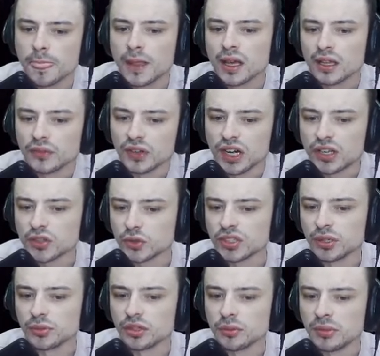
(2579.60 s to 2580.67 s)
Love Anderson was
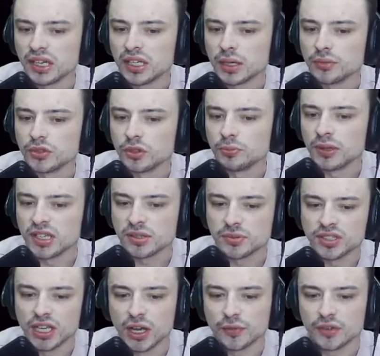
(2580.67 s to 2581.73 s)
able to make up Dude Piss
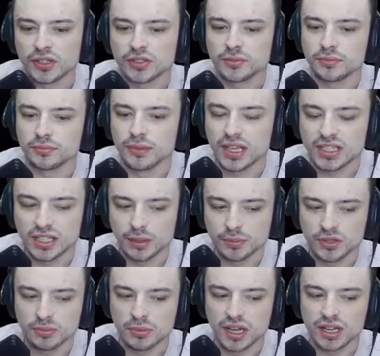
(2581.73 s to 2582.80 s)
himself. He was messing up
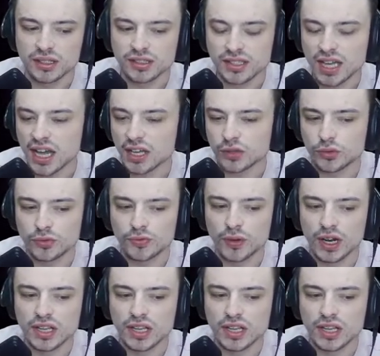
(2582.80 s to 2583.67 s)
his mind. Yeah, fucking